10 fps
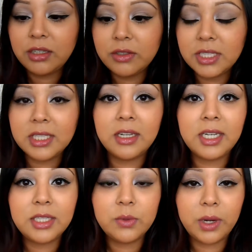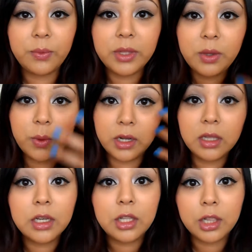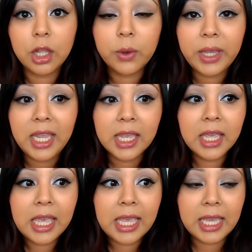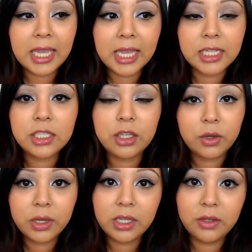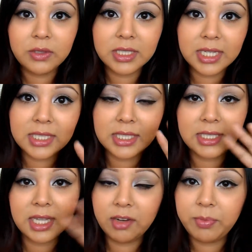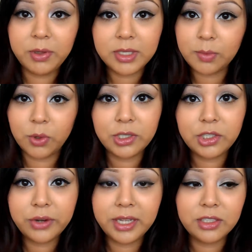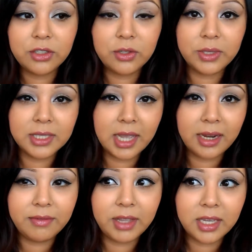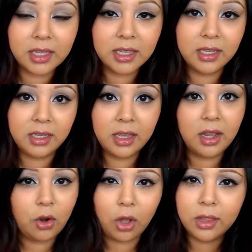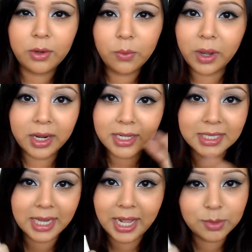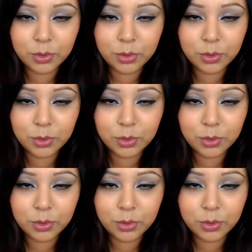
use this on days when I really want to look glowy and you can use this instead of using moisturizer so it's kind of like an all-in-one because it has